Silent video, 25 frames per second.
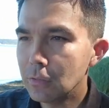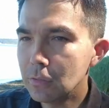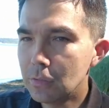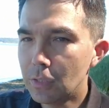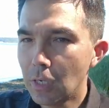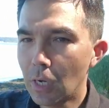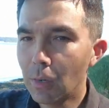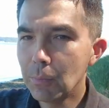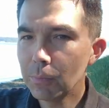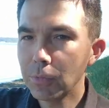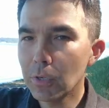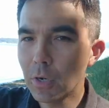
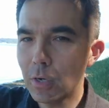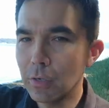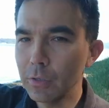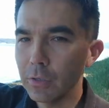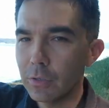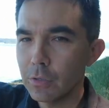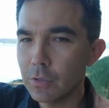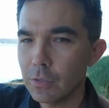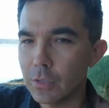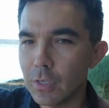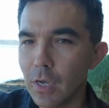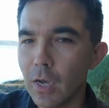dumped all
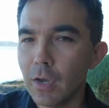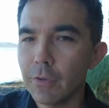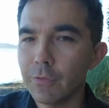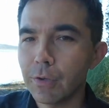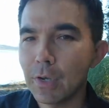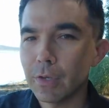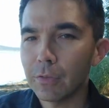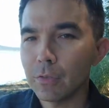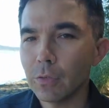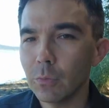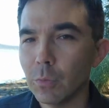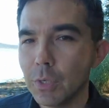your stuff
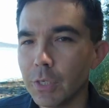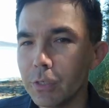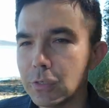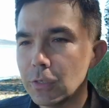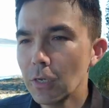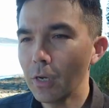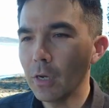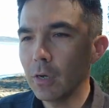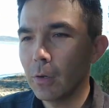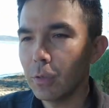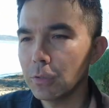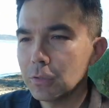out the
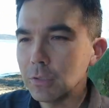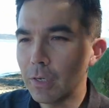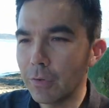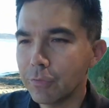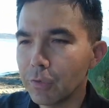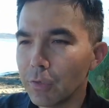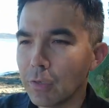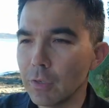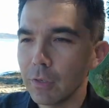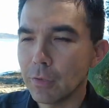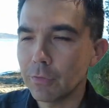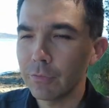window and
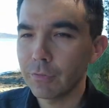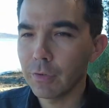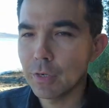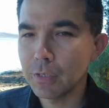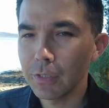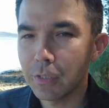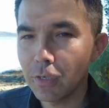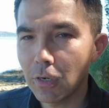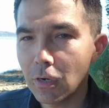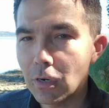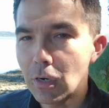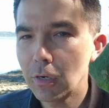left it on the
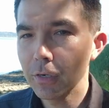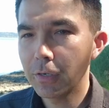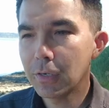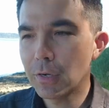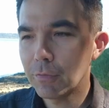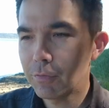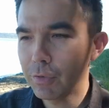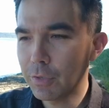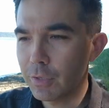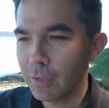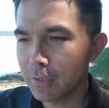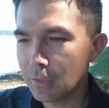front yard and
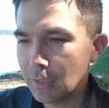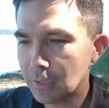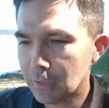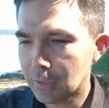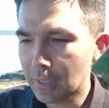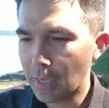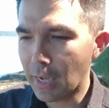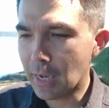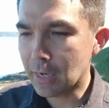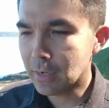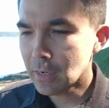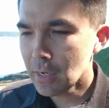everything like
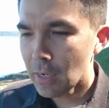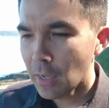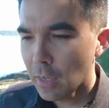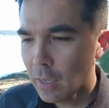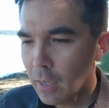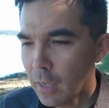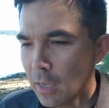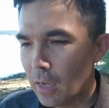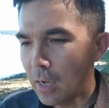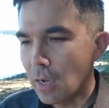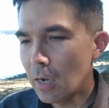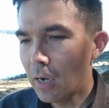that.
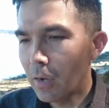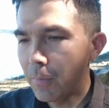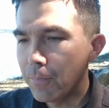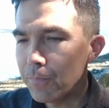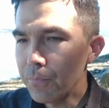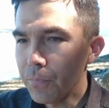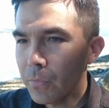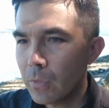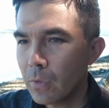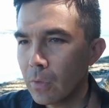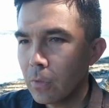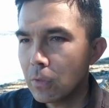
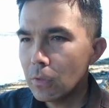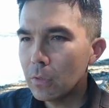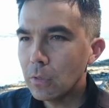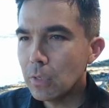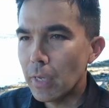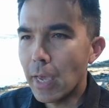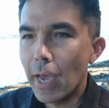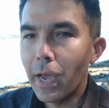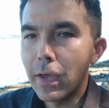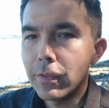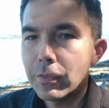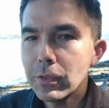Um,
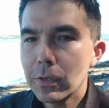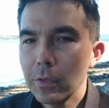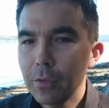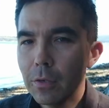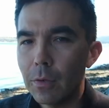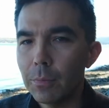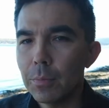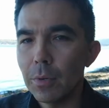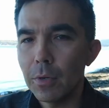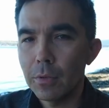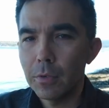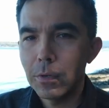yeah, they're,
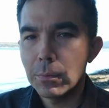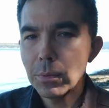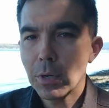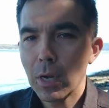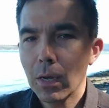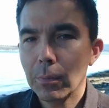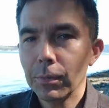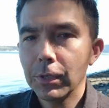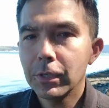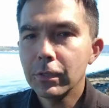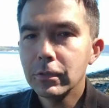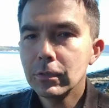they're, they're,
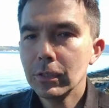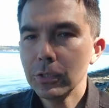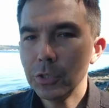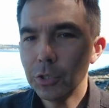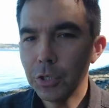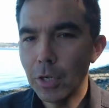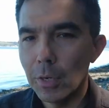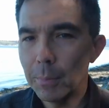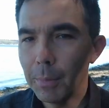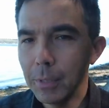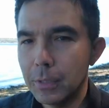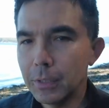probably
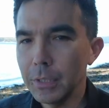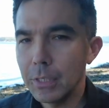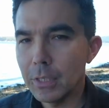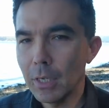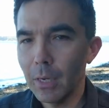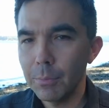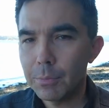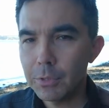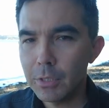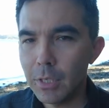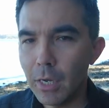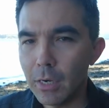legitimately
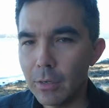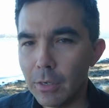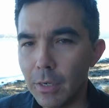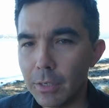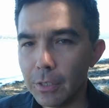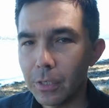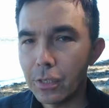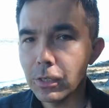upset at